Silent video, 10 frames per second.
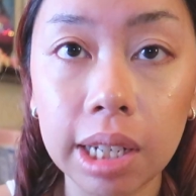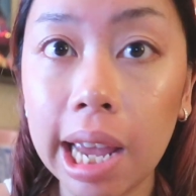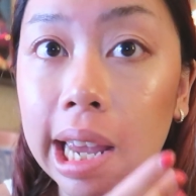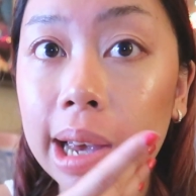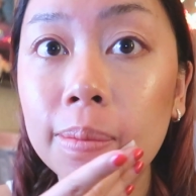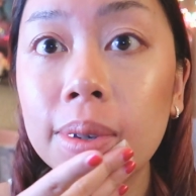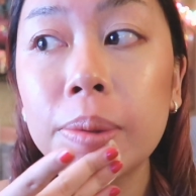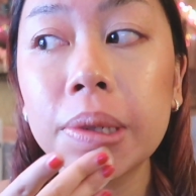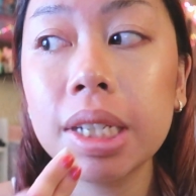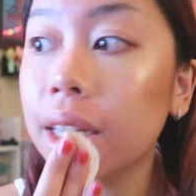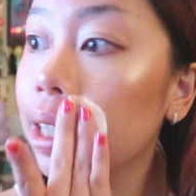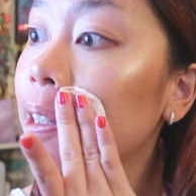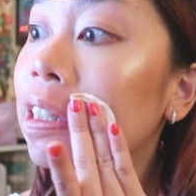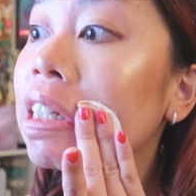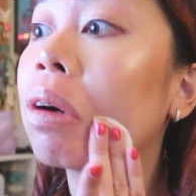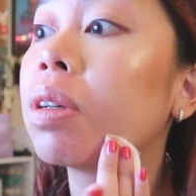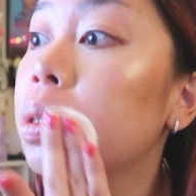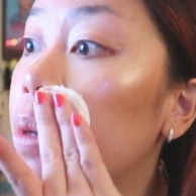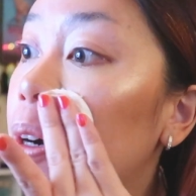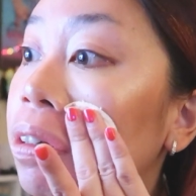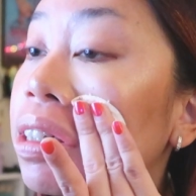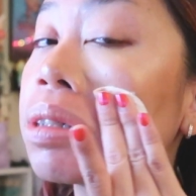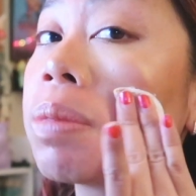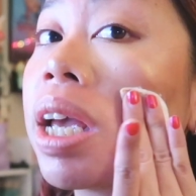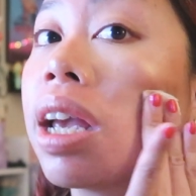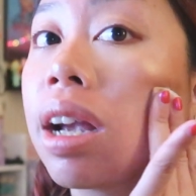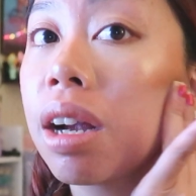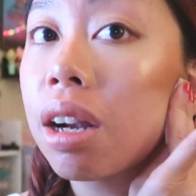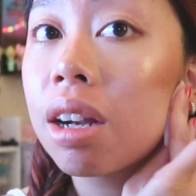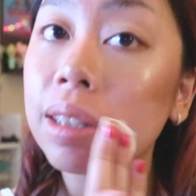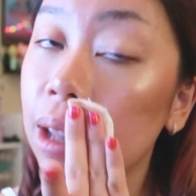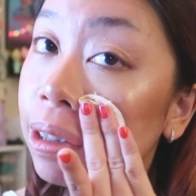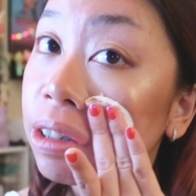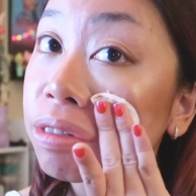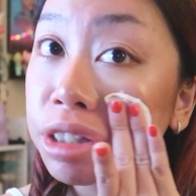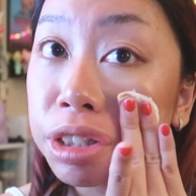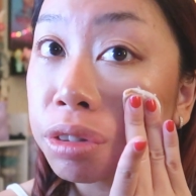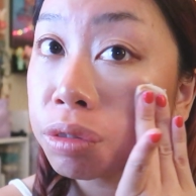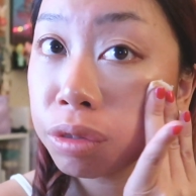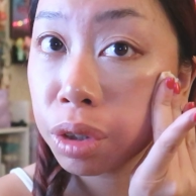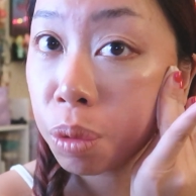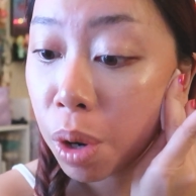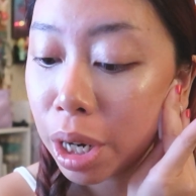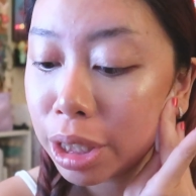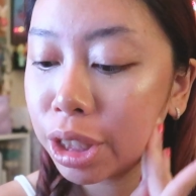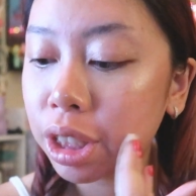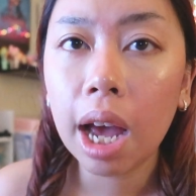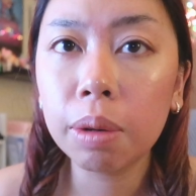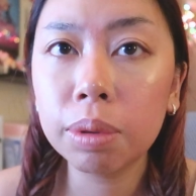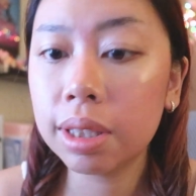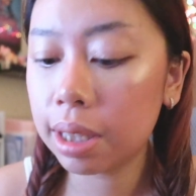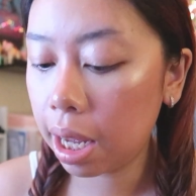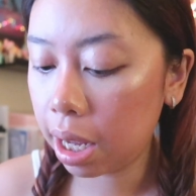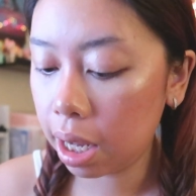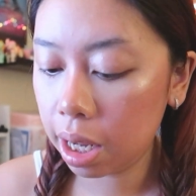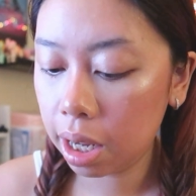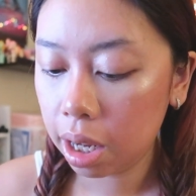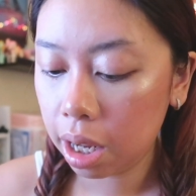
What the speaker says: I am gonna be taking a shower tomorrow because my hair long overdue for a wash. I will say